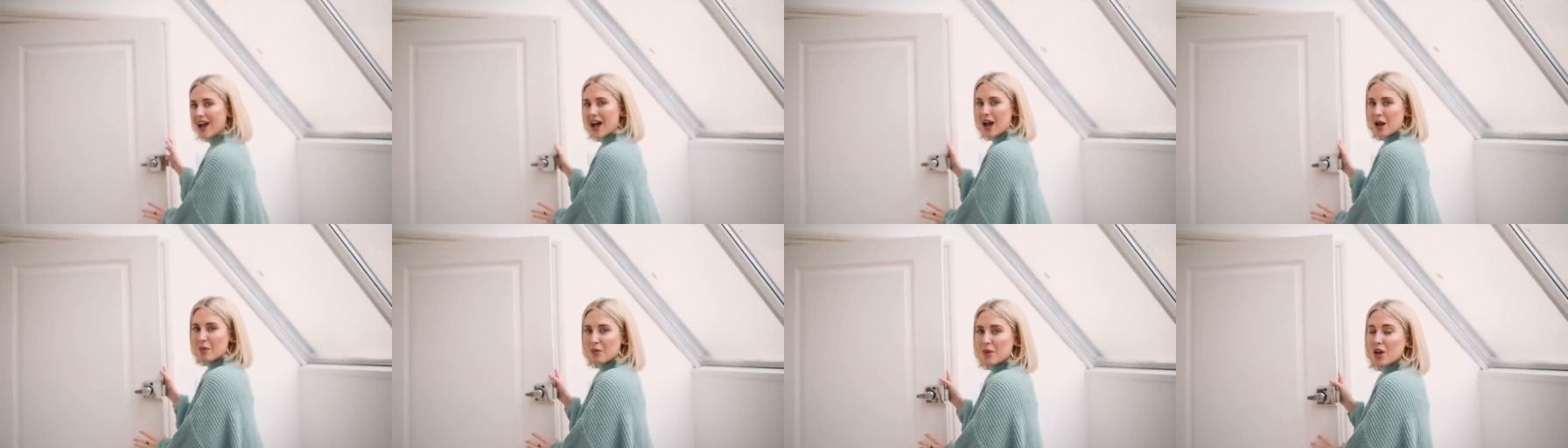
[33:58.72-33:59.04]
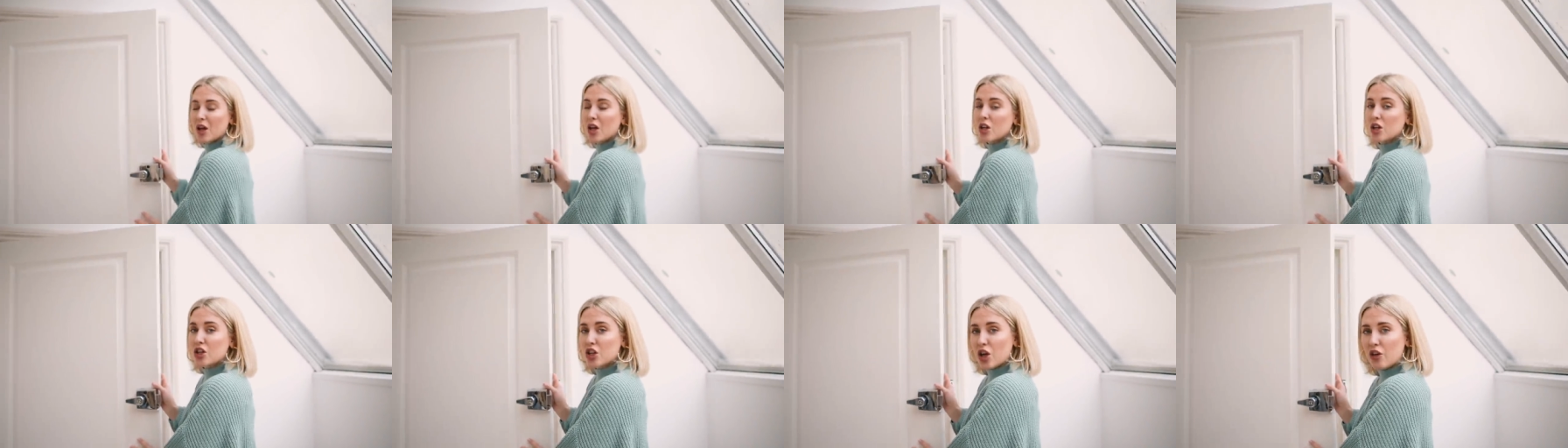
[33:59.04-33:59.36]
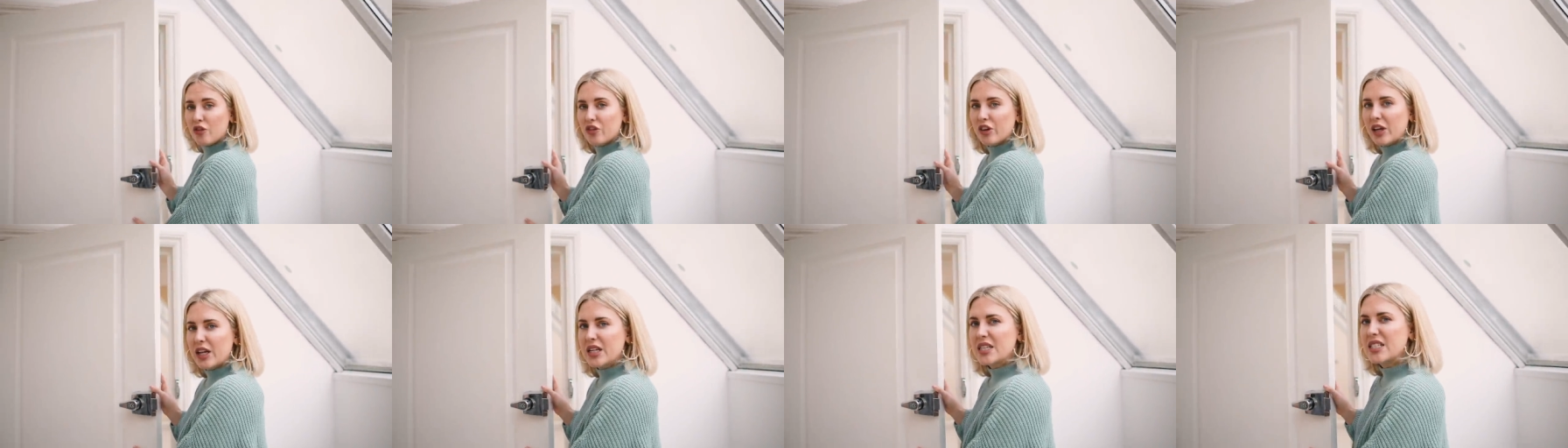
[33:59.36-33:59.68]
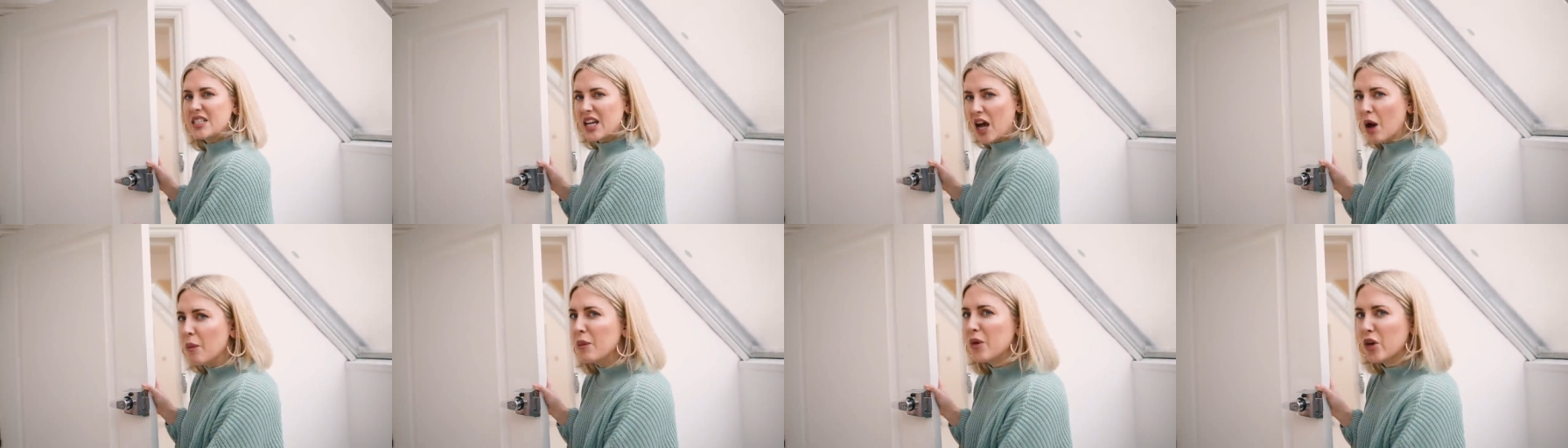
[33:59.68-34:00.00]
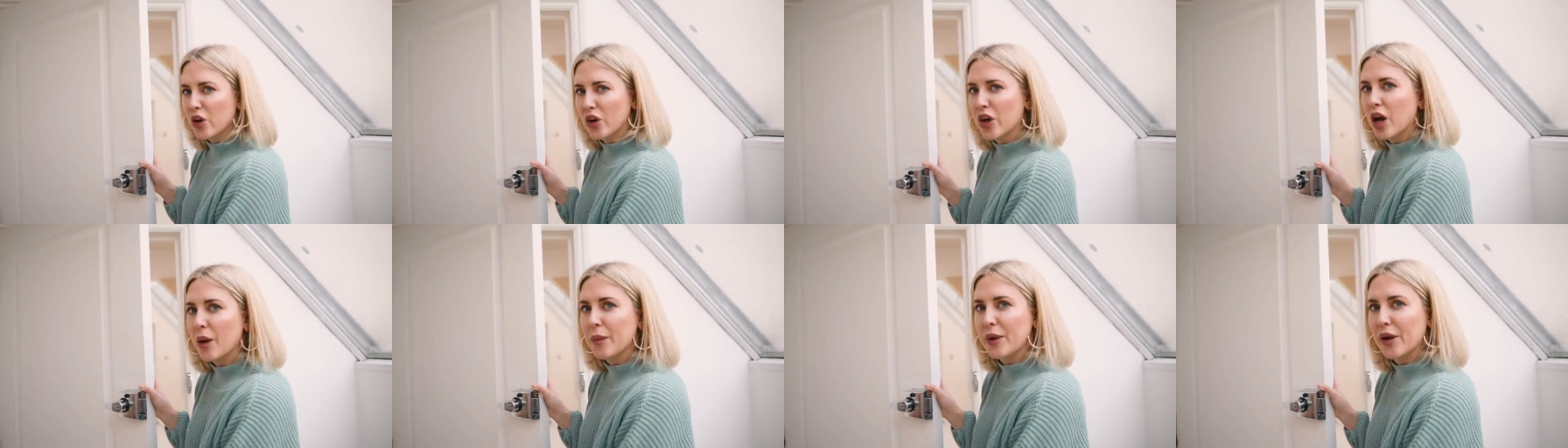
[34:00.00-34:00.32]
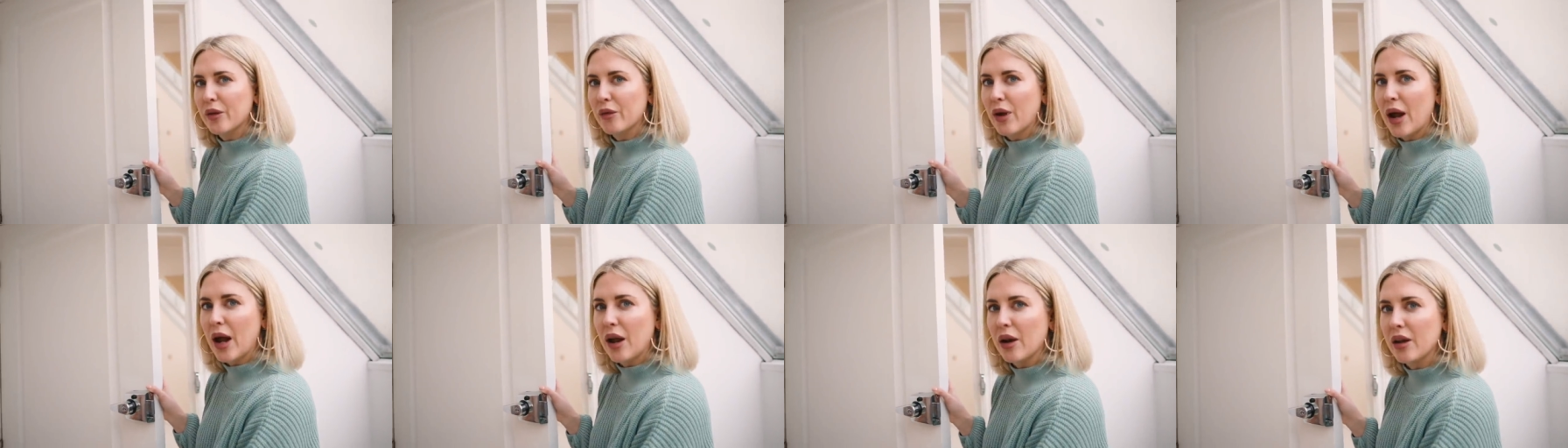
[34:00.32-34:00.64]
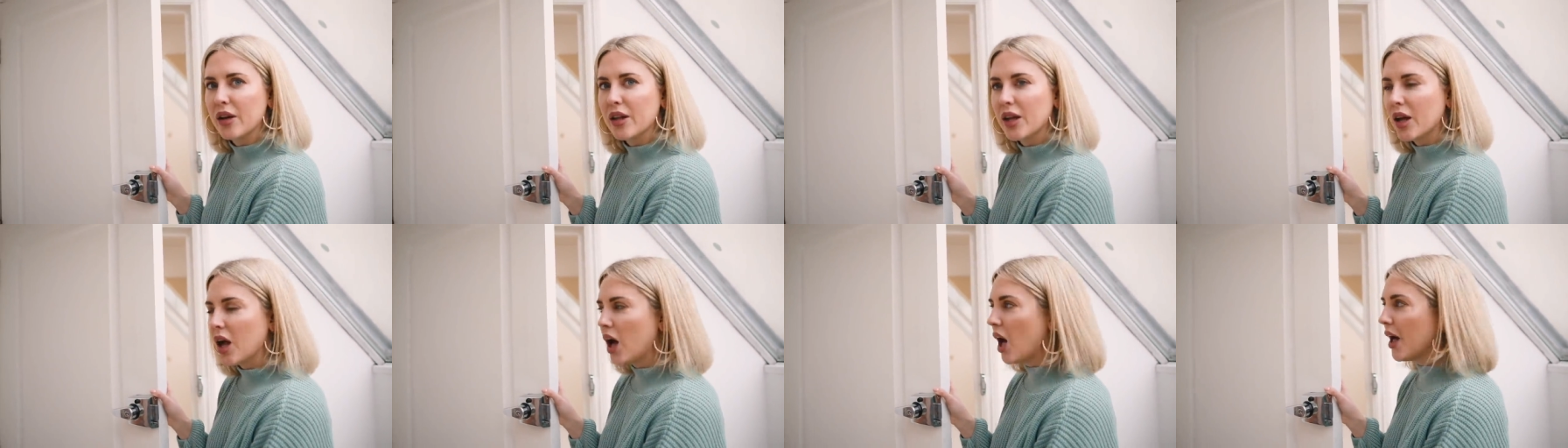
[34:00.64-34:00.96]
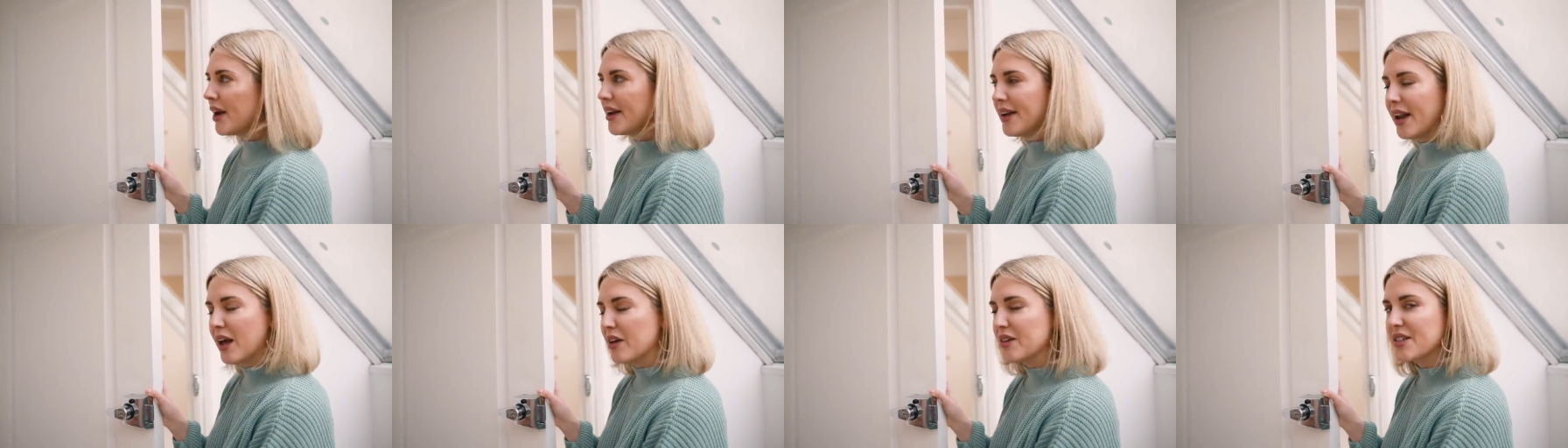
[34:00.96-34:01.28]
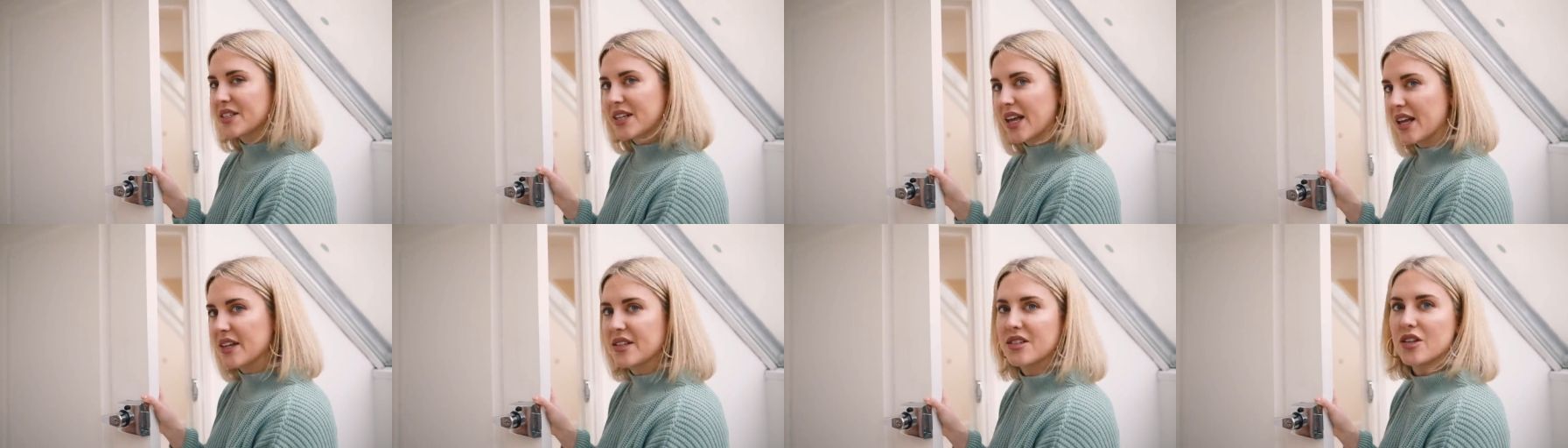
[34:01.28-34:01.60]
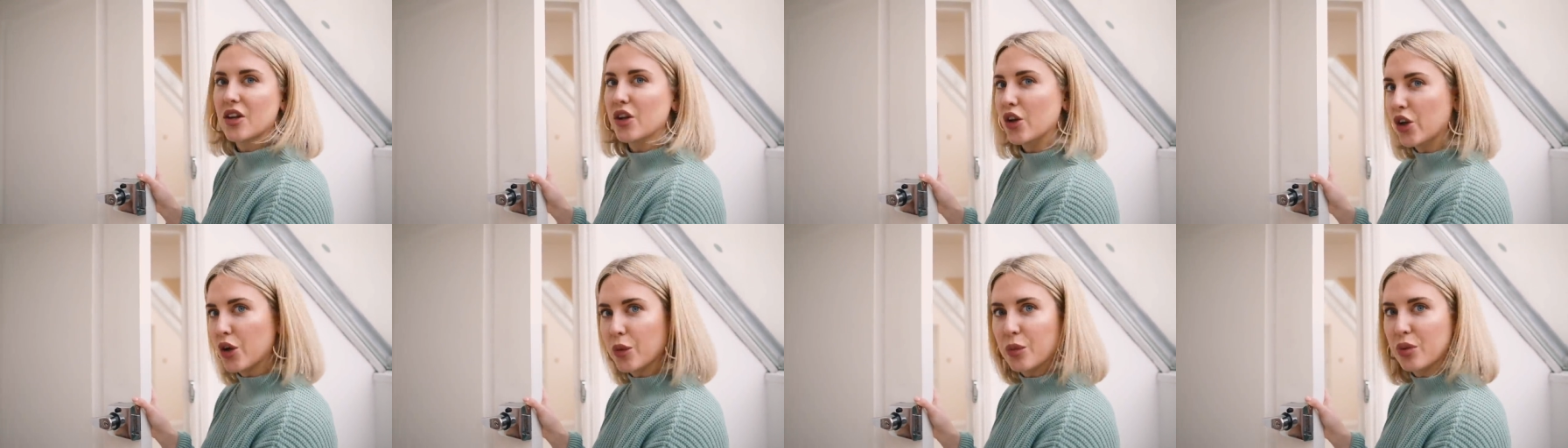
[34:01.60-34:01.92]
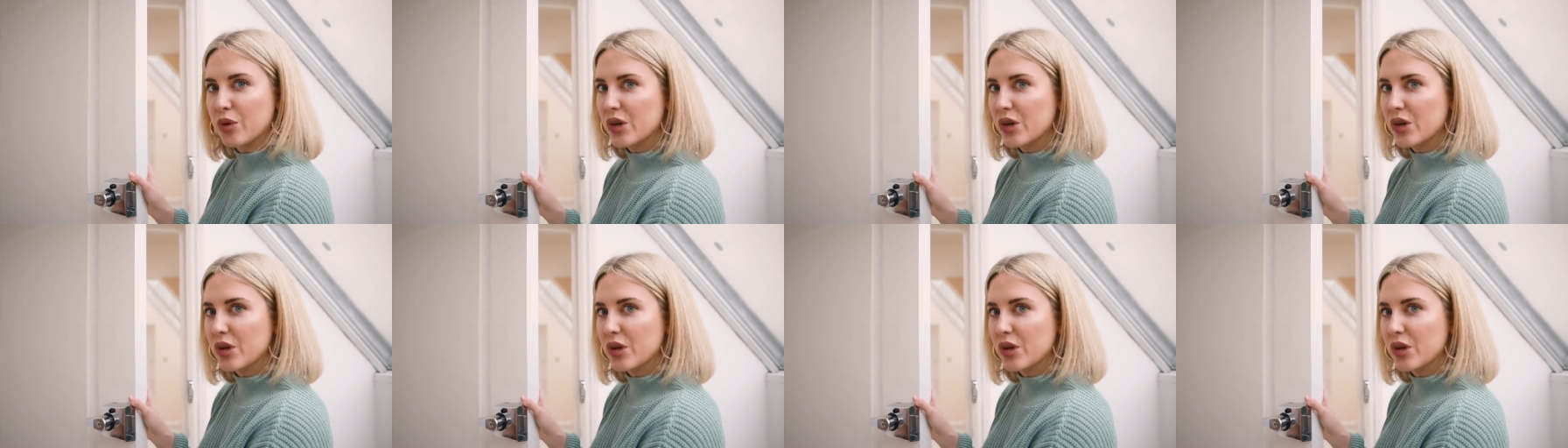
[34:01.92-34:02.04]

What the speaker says: time, don't forget to tell me you're coming around. Unannounced guests are not